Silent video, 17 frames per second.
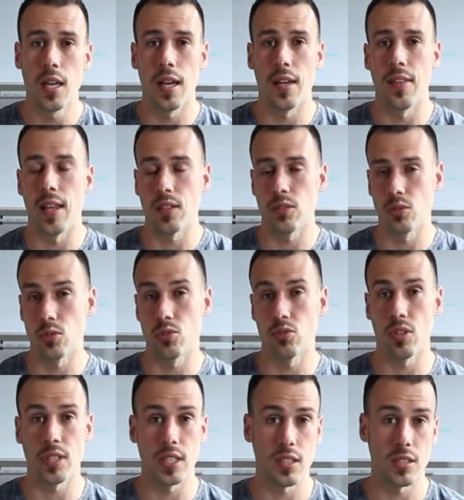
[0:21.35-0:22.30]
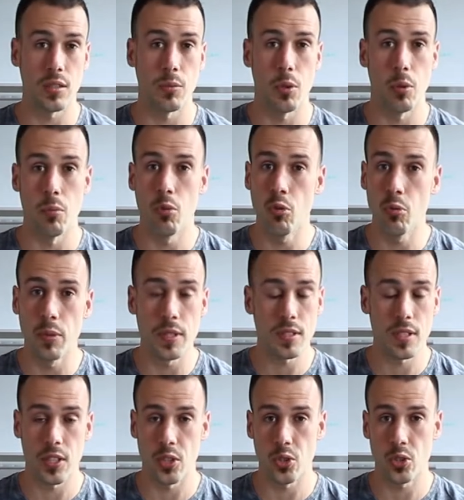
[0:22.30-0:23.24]
and that's restricting some of your
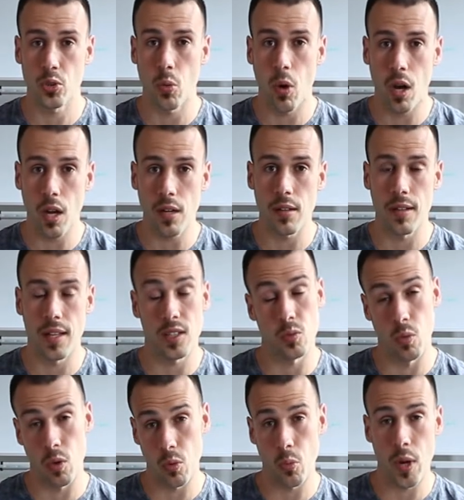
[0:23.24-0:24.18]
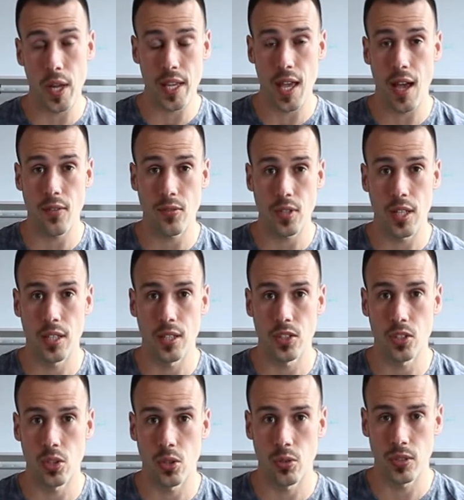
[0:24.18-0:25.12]
movements like your squat. That's one way calf
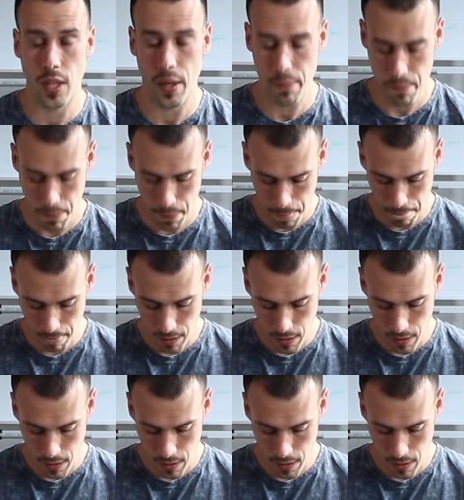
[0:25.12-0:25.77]
tightness shows up.